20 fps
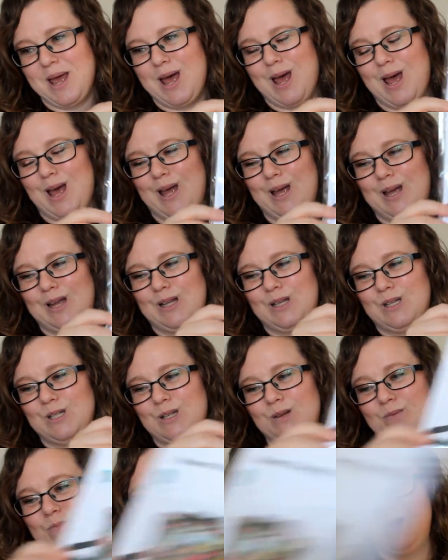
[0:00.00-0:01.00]

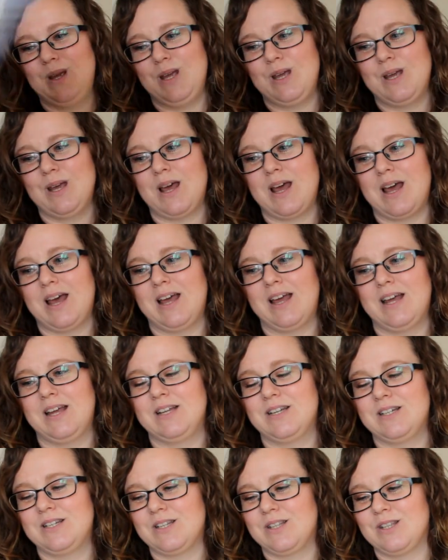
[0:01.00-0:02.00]
and me
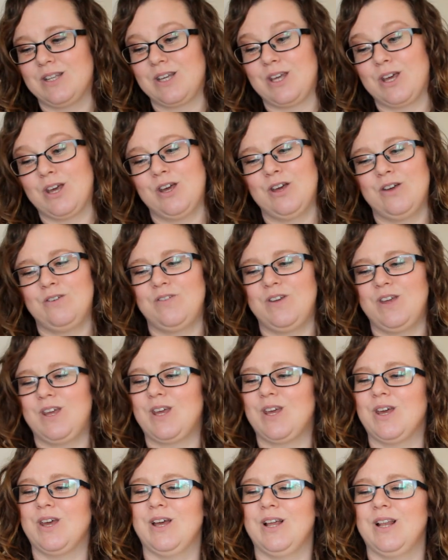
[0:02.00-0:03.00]
and the curvy,
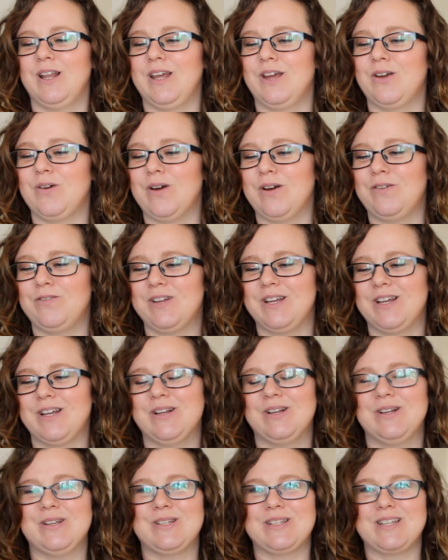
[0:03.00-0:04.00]
curly, crafty
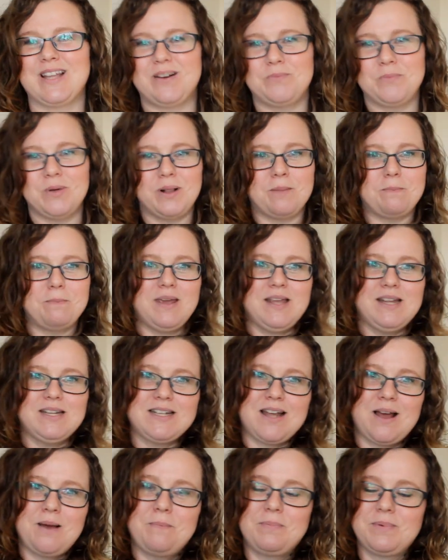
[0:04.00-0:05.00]
girls will meet
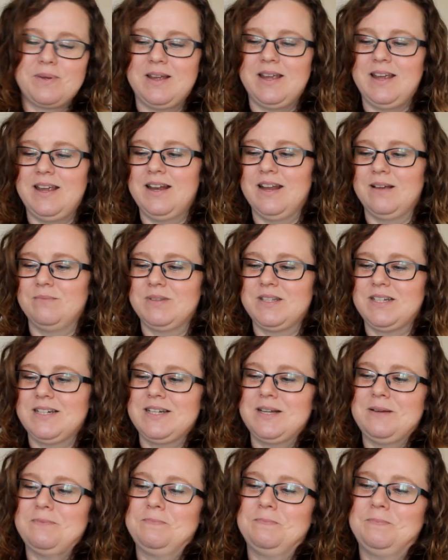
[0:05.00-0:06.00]
up in
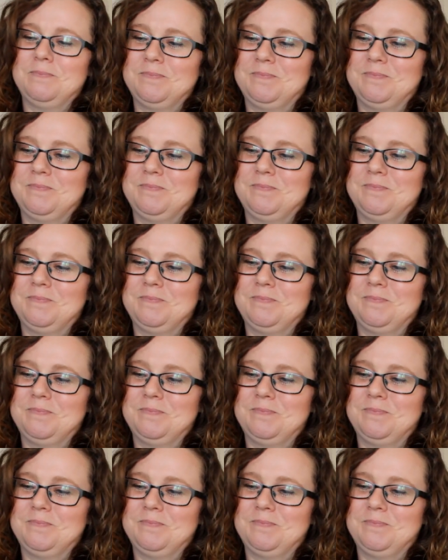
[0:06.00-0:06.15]
Amsterdam.